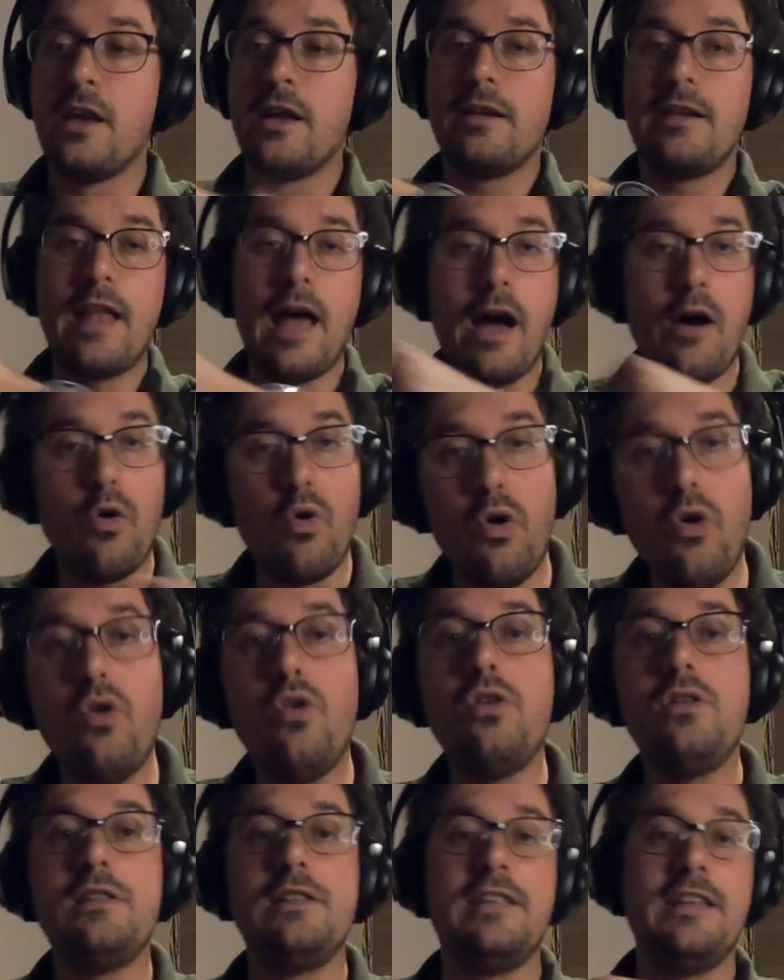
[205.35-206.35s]
Now
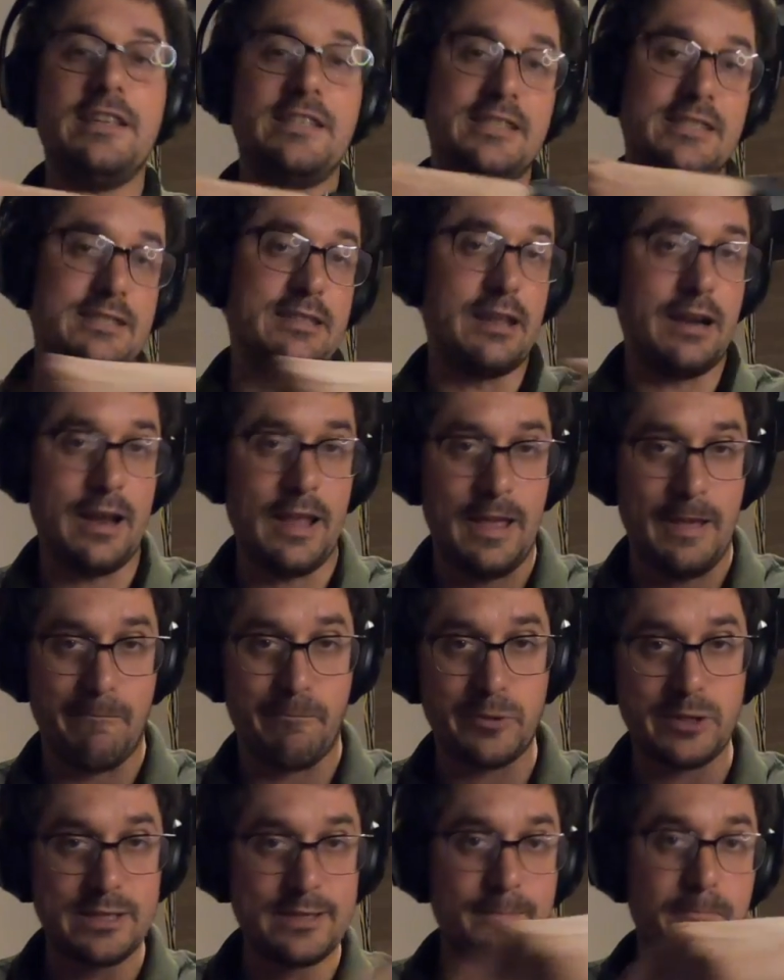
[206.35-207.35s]
all these
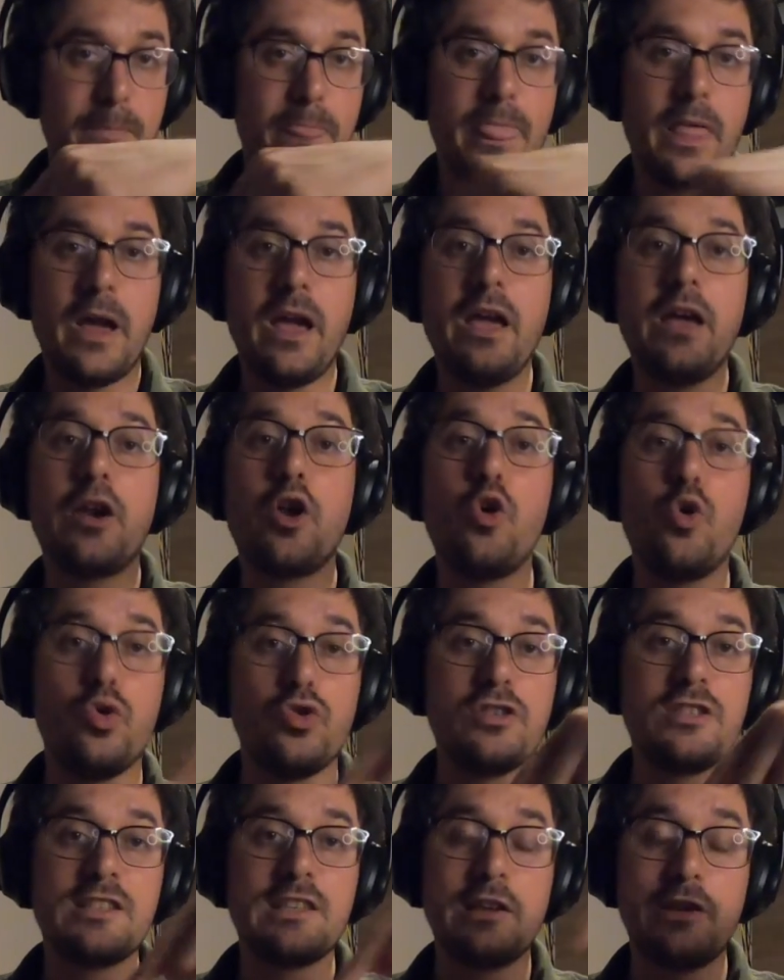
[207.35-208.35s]
trips
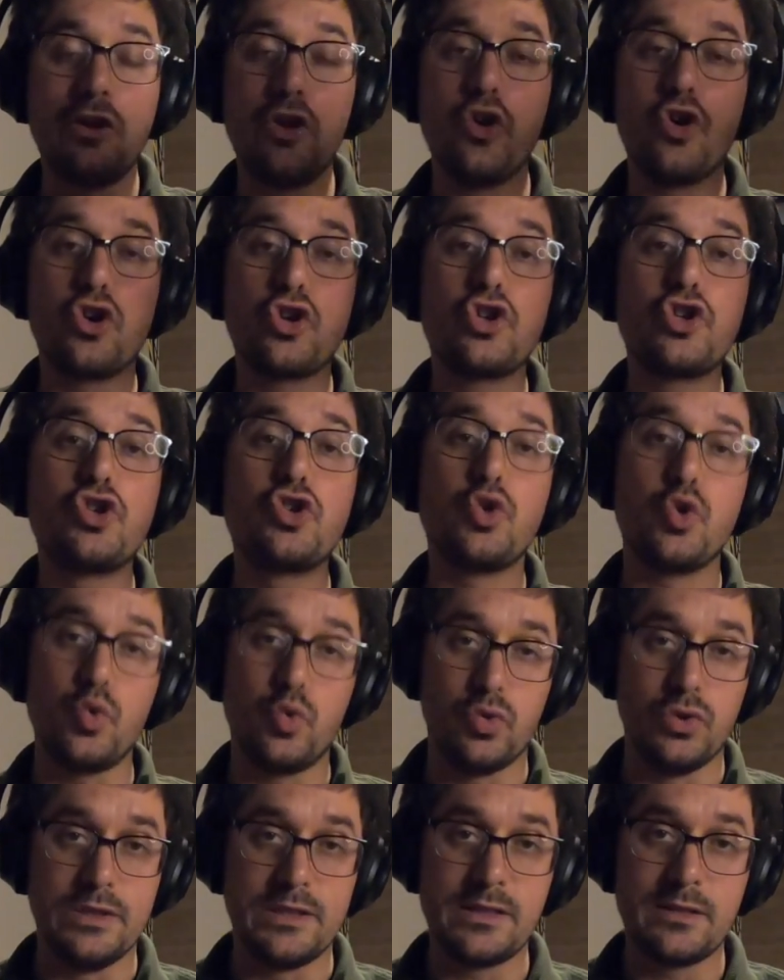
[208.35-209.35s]
erodes your
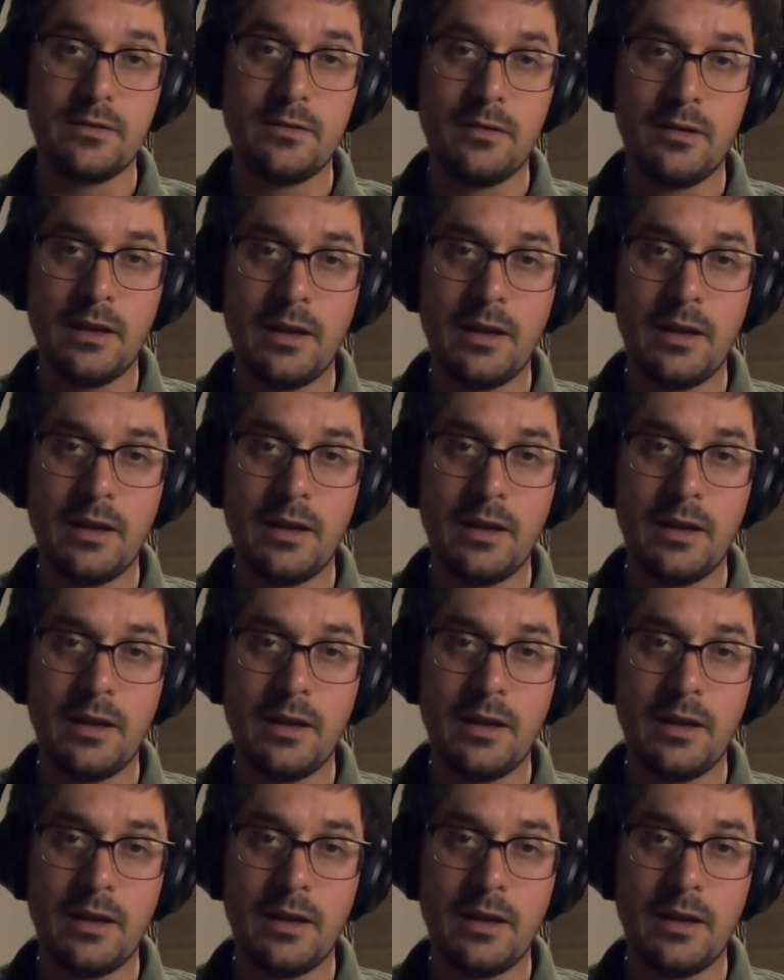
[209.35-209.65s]
shoes.